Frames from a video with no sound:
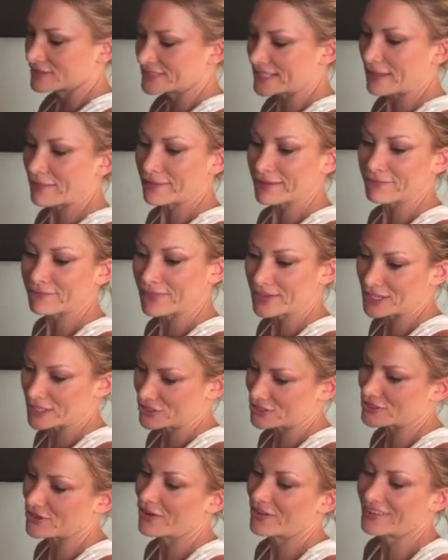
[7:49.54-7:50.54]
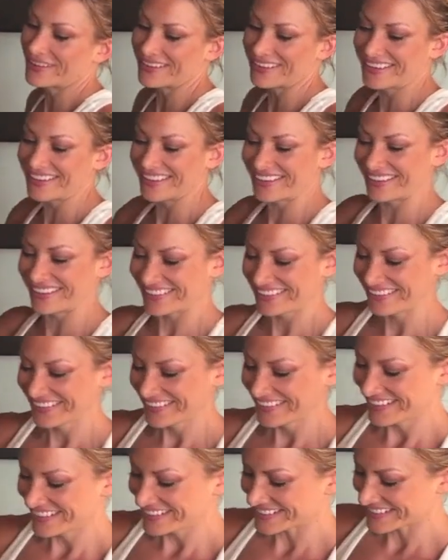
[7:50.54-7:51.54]
selling fish. No.
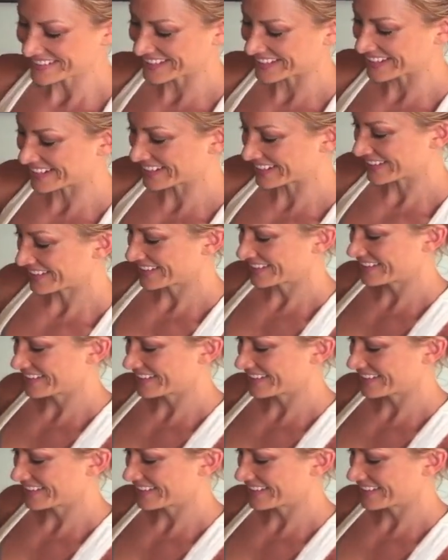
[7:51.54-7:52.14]
Just kidding.